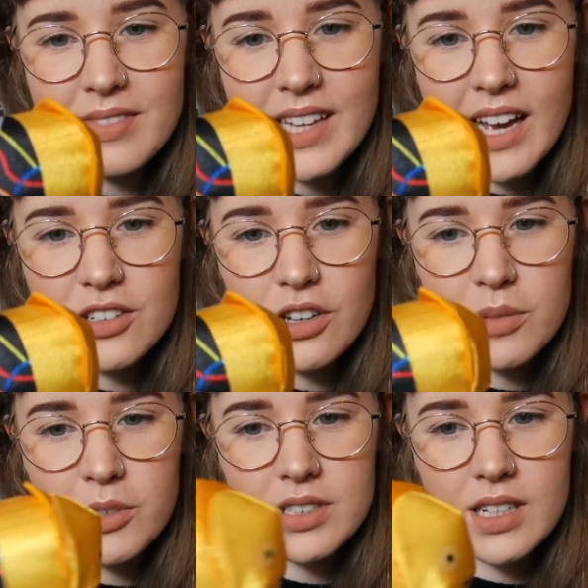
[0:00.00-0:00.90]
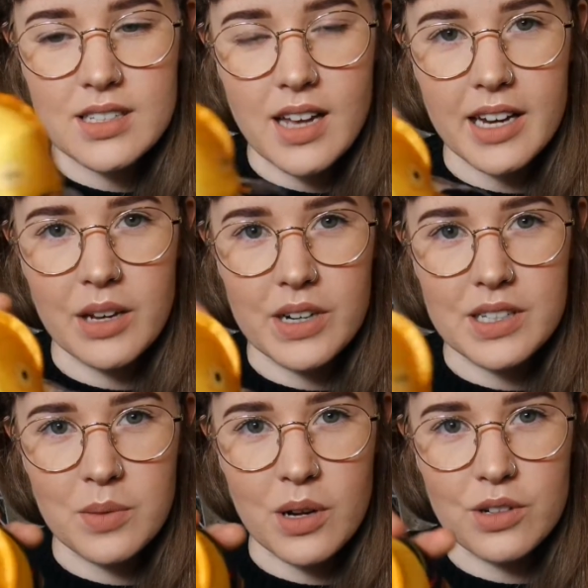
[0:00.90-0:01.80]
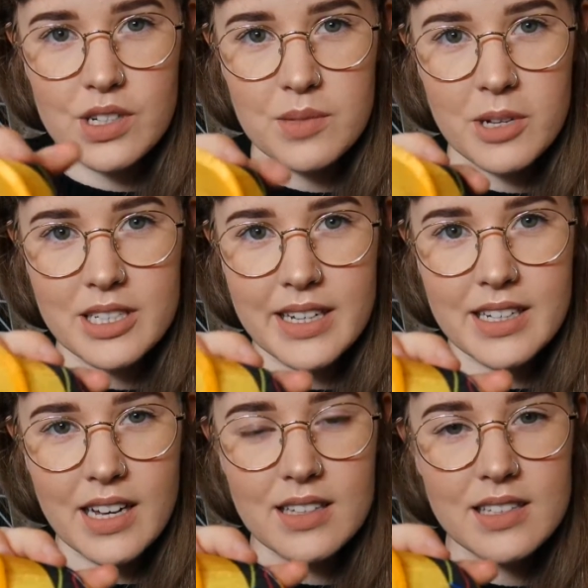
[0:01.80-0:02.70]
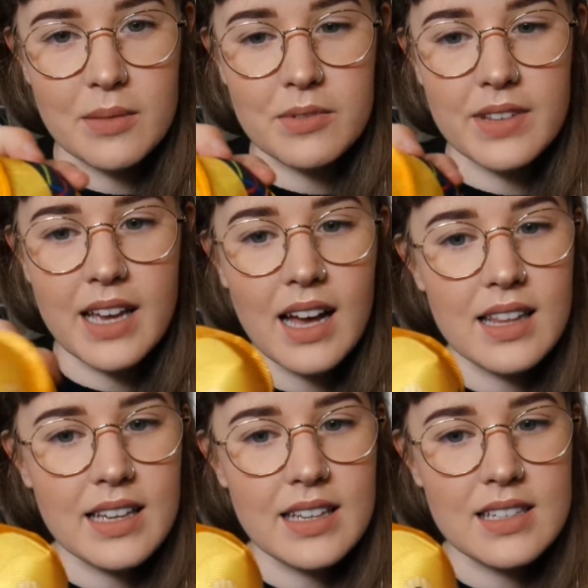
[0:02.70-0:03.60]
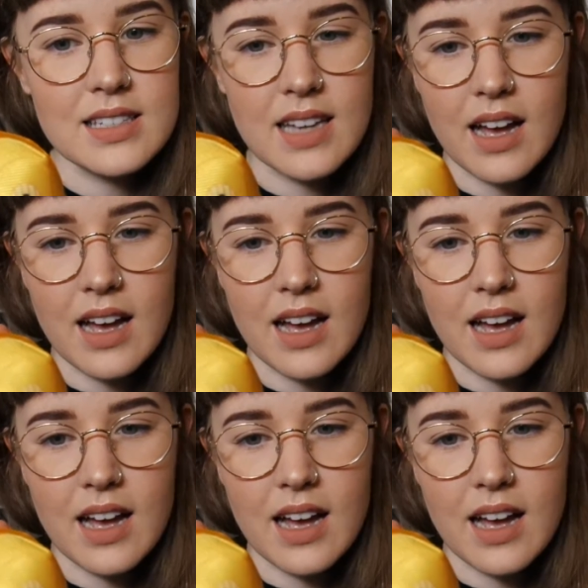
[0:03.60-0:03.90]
Yeah, not the most exciting one as well, not as much detail as some of the others.